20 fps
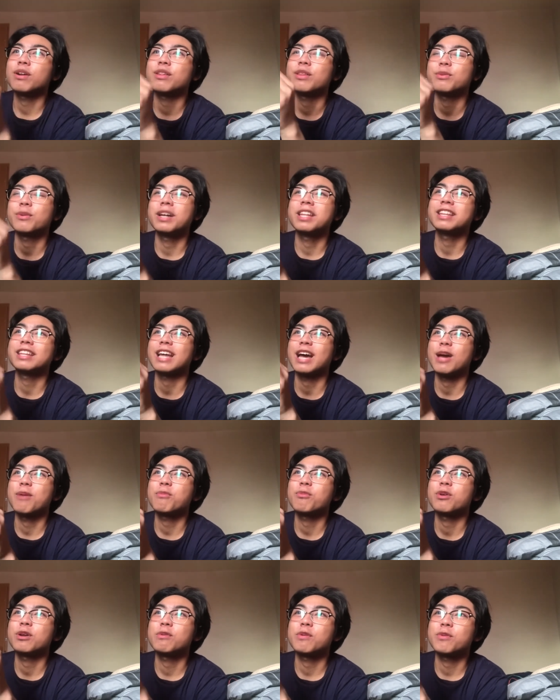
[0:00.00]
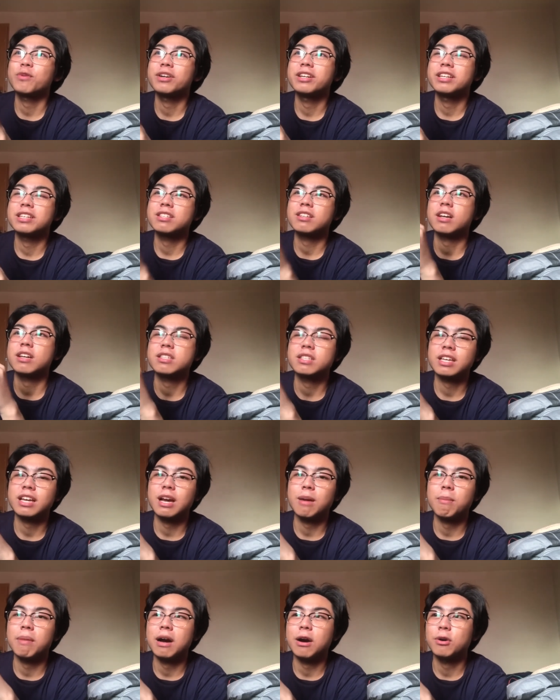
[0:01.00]
one time when we were discussing
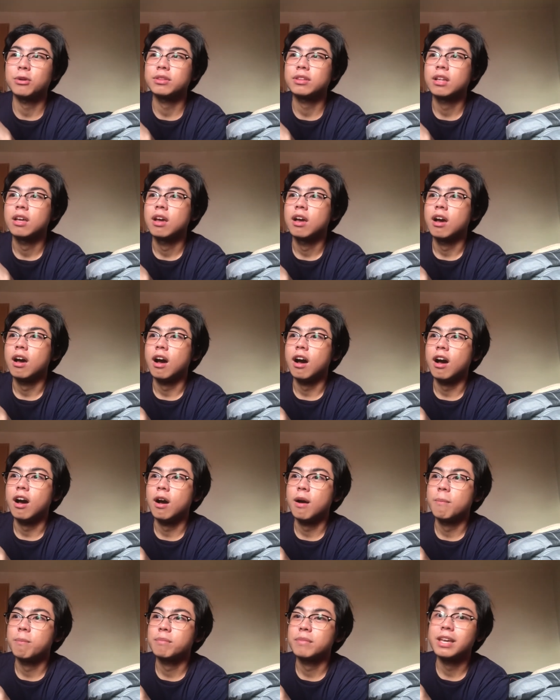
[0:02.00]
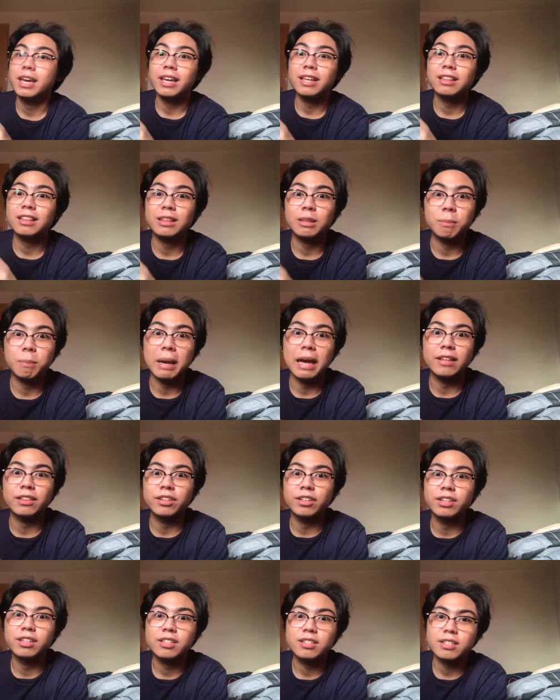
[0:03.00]
about um, gait
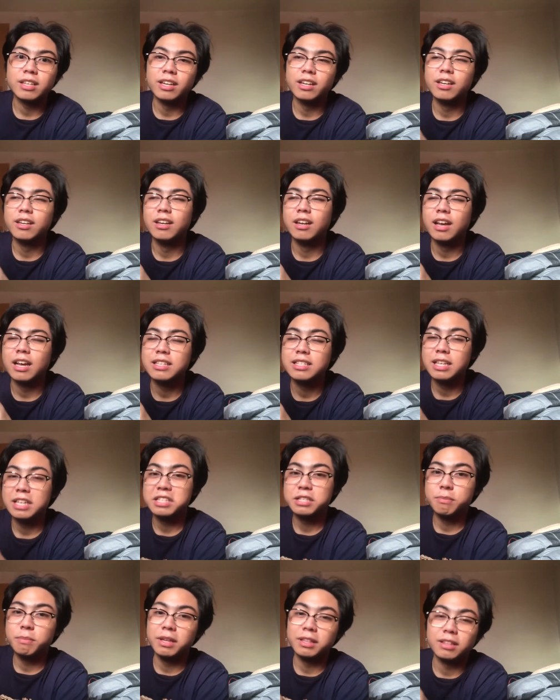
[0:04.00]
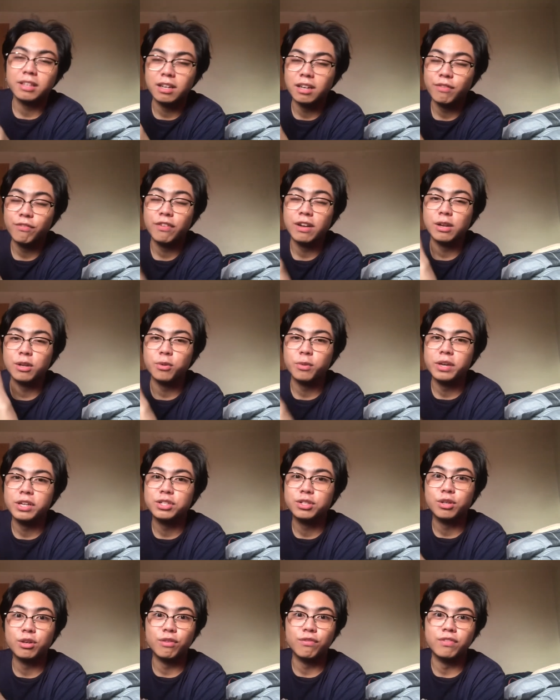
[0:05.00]
patterns and assessment and
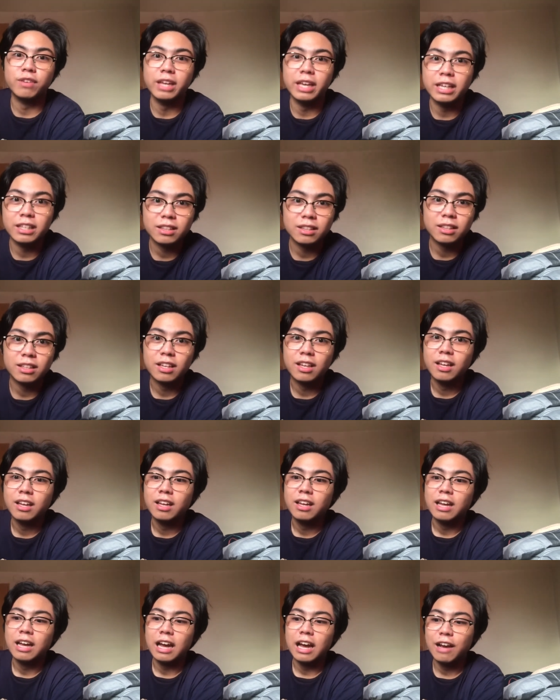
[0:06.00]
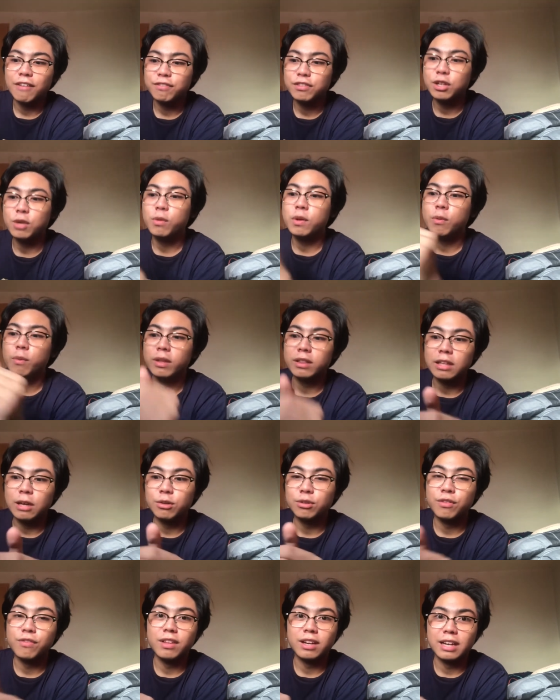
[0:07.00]
evaluation of gait. After we went out
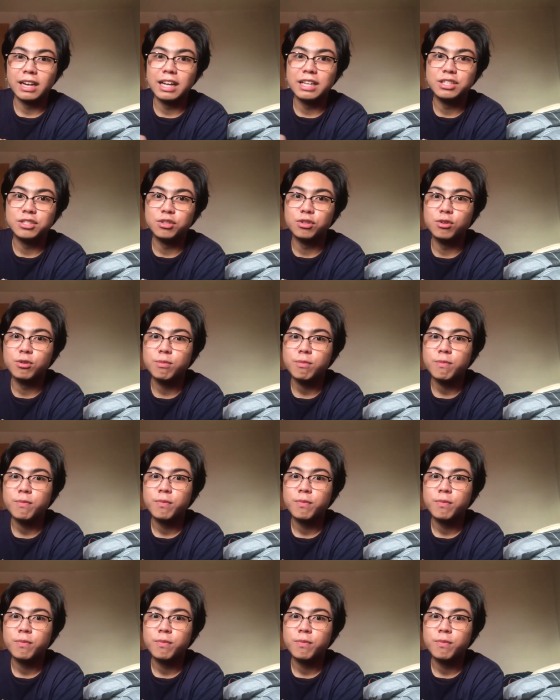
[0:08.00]
of the classroom,